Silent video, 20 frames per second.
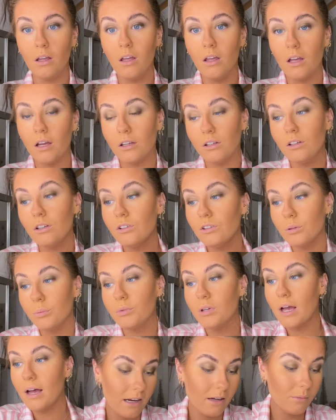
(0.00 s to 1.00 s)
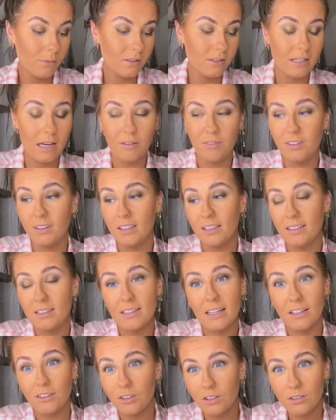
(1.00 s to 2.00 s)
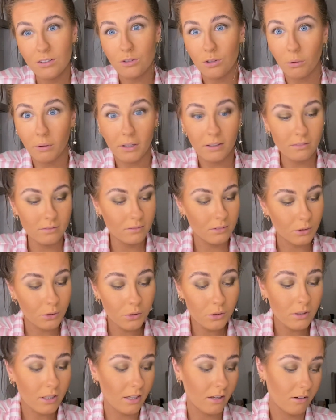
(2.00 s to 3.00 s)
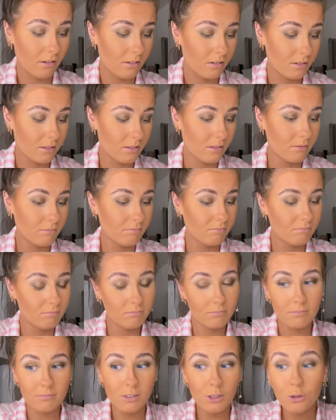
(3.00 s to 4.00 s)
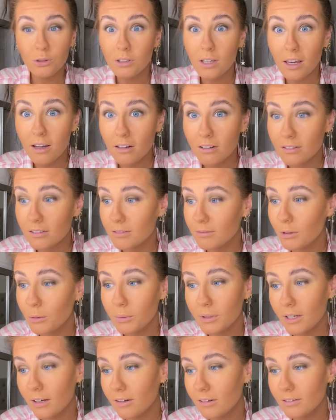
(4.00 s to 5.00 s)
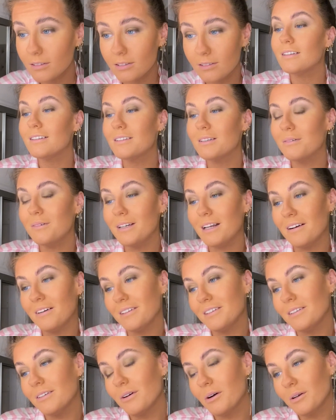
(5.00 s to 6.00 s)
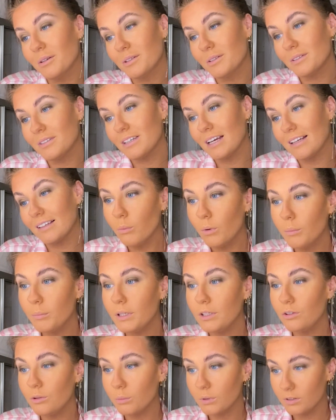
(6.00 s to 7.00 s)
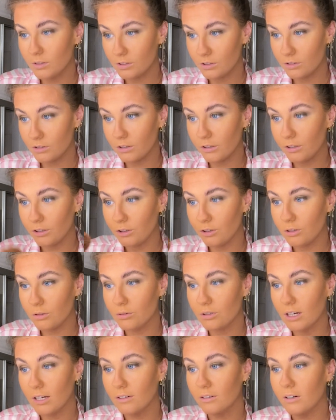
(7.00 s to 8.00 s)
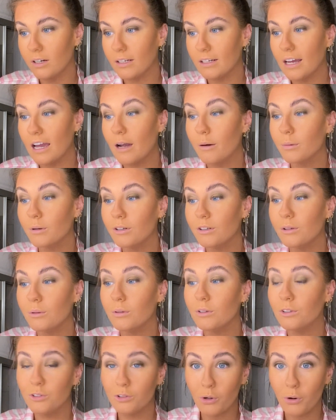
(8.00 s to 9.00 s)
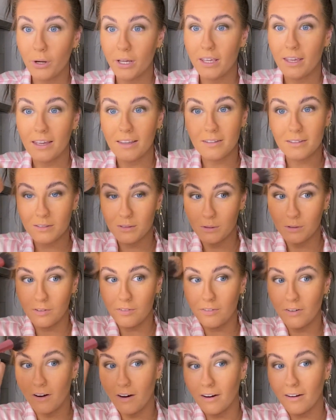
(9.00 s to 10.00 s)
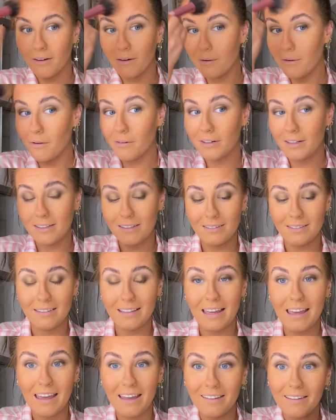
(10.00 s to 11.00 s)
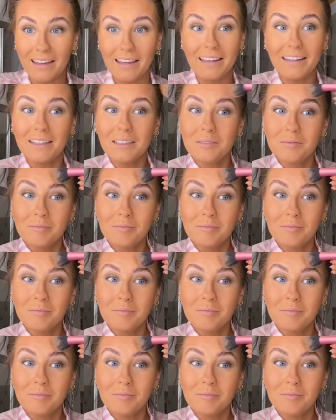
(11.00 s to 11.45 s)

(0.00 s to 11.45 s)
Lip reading: a YouTube channel. I would definitely say just do it. Who cares? Who cares? No one cares. Someone else also said, what made you want to start a YouTube channel and how are you enjoying it so far? Honestly, like